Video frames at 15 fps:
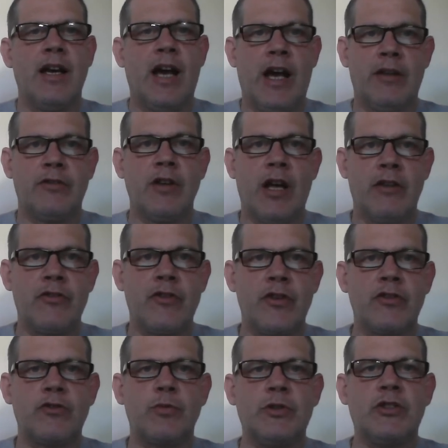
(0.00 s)
and
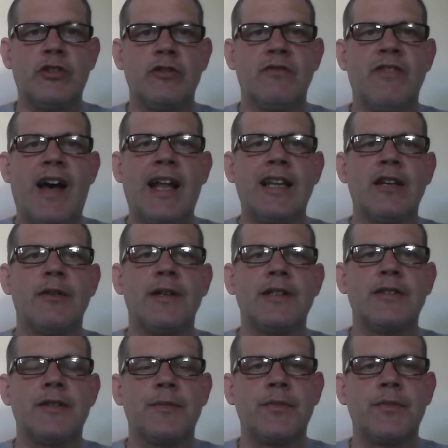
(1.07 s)
thus we should value it.